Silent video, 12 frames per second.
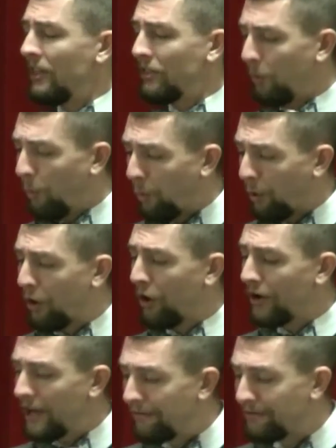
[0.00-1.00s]
The
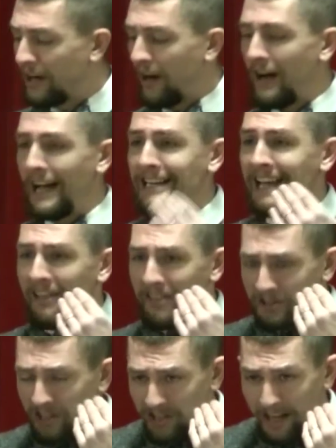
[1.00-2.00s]
Word of God,
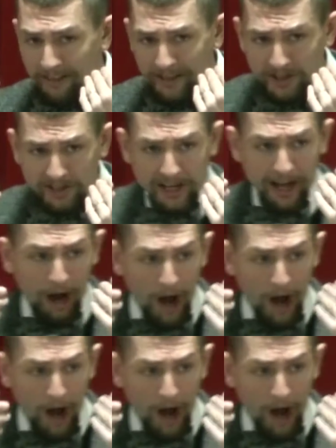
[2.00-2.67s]
this is a this is an